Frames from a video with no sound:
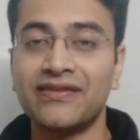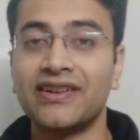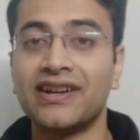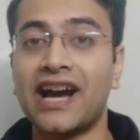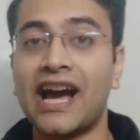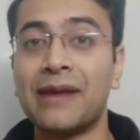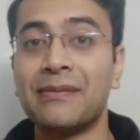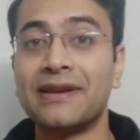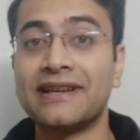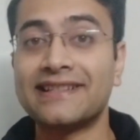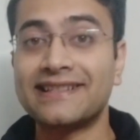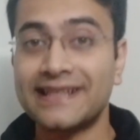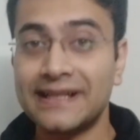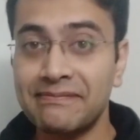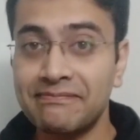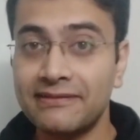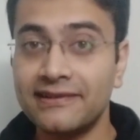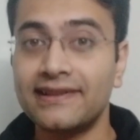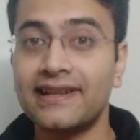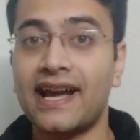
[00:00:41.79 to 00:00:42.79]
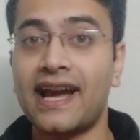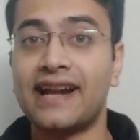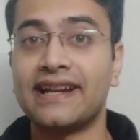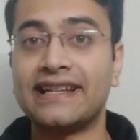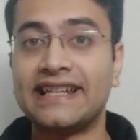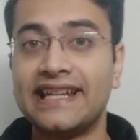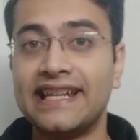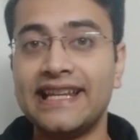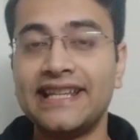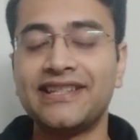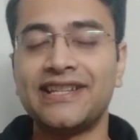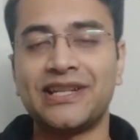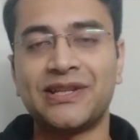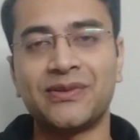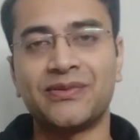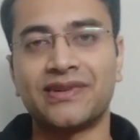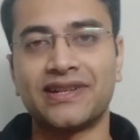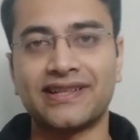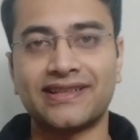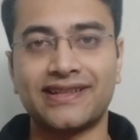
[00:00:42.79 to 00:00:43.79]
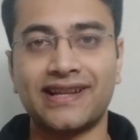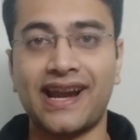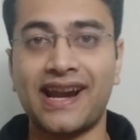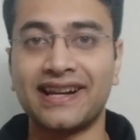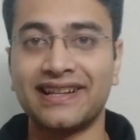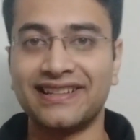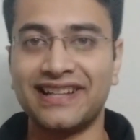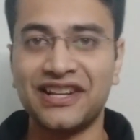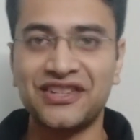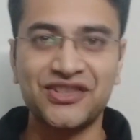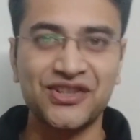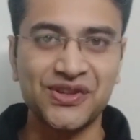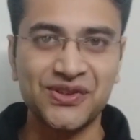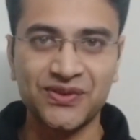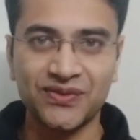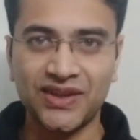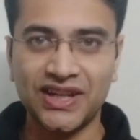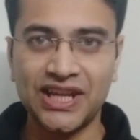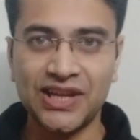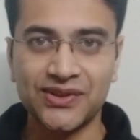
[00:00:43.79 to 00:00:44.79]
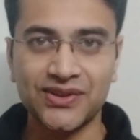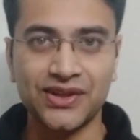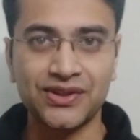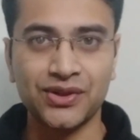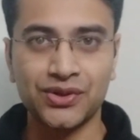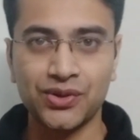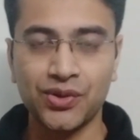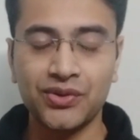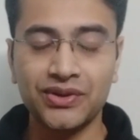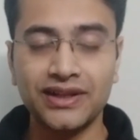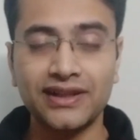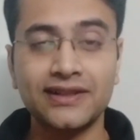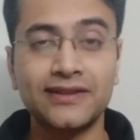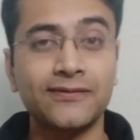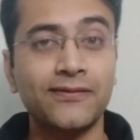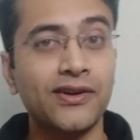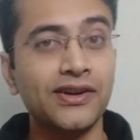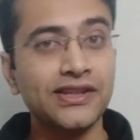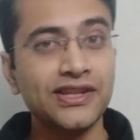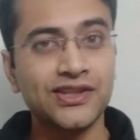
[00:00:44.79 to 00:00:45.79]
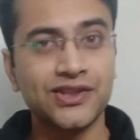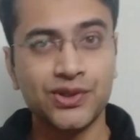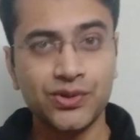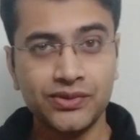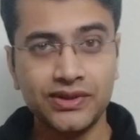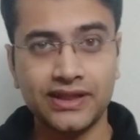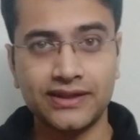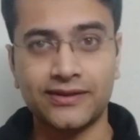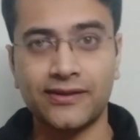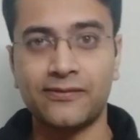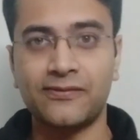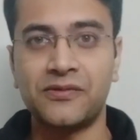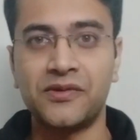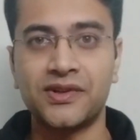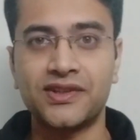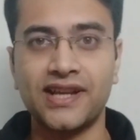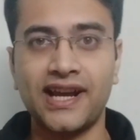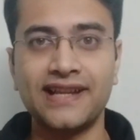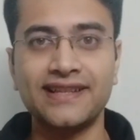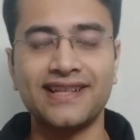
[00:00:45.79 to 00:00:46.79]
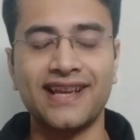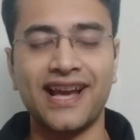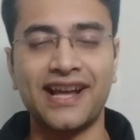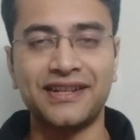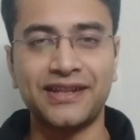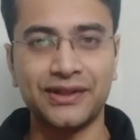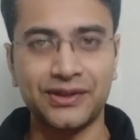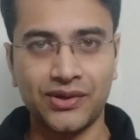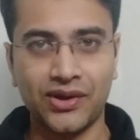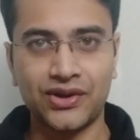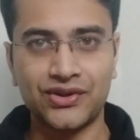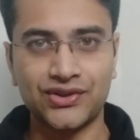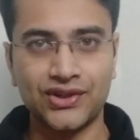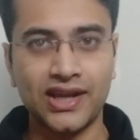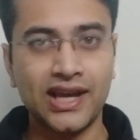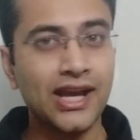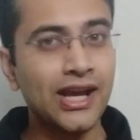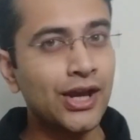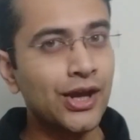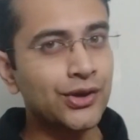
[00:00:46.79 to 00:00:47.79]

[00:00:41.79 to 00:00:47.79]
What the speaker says: where I make simple and easy to understand lectures, videos and tutorials for the students of food science and technology.